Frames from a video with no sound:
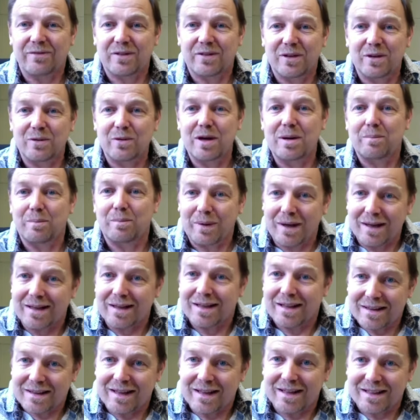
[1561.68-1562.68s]
to do it, but
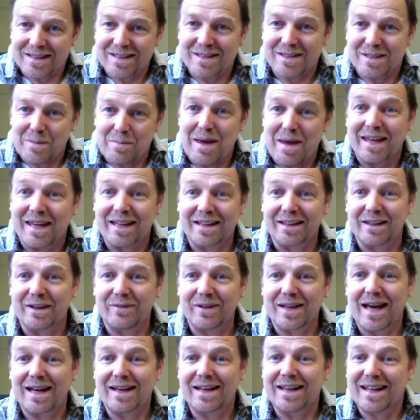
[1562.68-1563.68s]
to, to make a
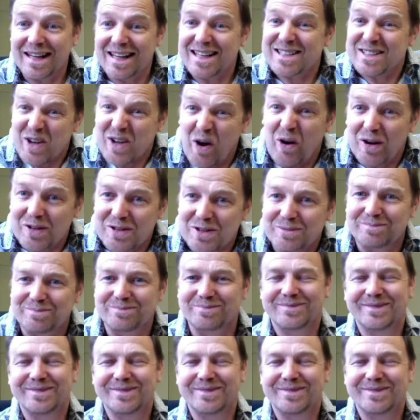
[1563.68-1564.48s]
living at it, it's awesome.